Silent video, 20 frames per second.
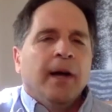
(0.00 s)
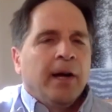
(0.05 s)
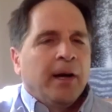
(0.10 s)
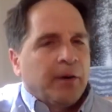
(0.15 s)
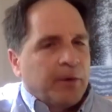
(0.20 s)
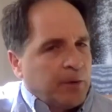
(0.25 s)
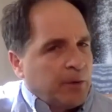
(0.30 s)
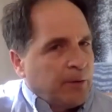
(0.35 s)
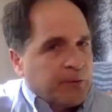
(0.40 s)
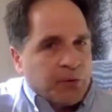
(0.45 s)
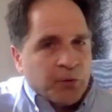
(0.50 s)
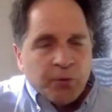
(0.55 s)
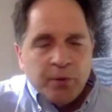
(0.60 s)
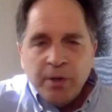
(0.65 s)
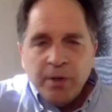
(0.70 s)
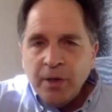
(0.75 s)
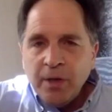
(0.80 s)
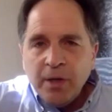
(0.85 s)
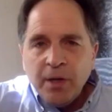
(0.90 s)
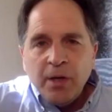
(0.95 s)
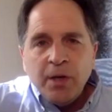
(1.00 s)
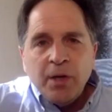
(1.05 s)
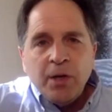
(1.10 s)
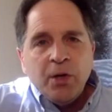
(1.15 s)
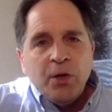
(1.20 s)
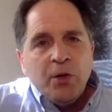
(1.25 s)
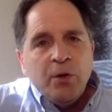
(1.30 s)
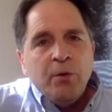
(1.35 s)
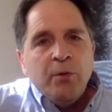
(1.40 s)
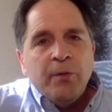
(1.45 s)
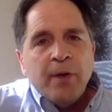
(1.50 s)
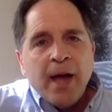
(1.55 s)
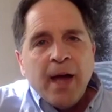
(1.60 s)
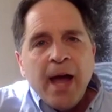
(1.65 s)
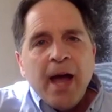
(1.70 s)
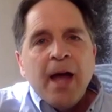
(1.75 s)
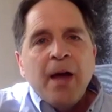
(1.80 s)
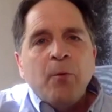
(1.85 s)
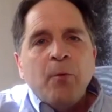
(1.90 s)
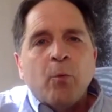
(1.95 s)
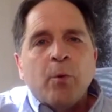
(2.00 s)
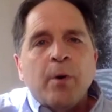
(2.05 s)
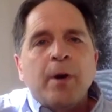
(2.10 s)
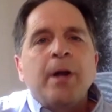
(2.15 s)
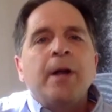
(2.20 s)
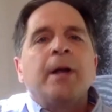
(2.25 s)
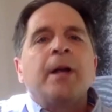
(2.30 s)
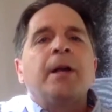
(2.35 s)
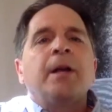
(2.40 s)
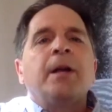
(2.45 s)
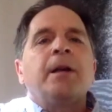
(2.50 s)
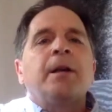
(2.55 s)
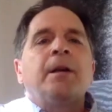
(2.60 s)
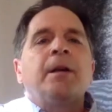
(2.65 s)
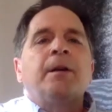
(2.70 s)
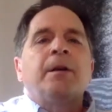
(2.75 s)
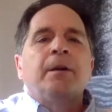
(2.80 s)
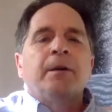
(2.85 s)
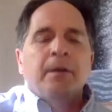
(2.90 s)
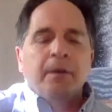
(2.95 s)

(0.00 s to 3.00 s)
out of treating you that way.